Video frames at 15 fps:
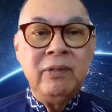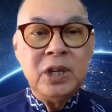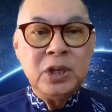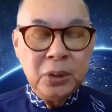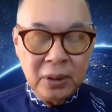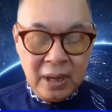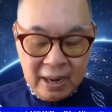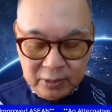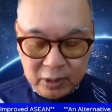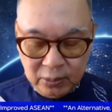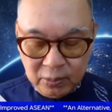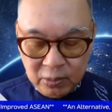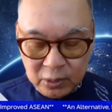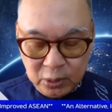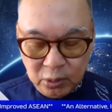And we should have
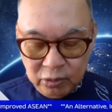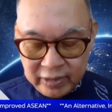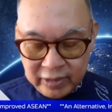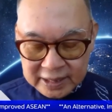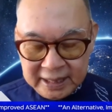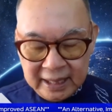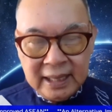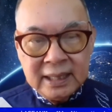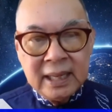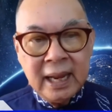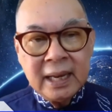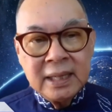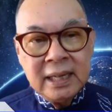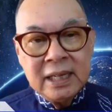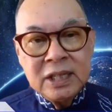to
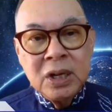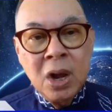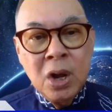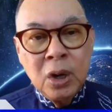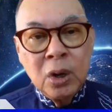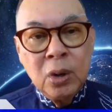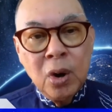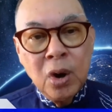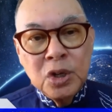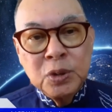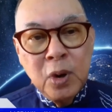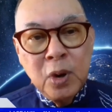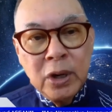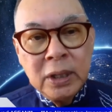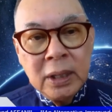facilitate these
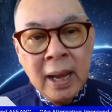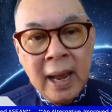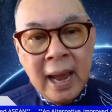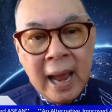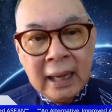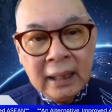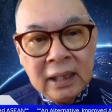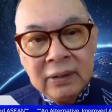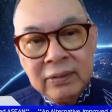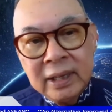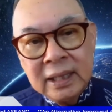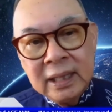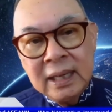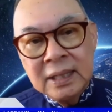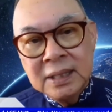cross-border
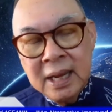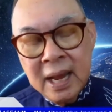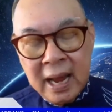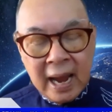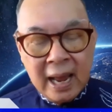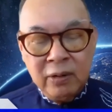activities.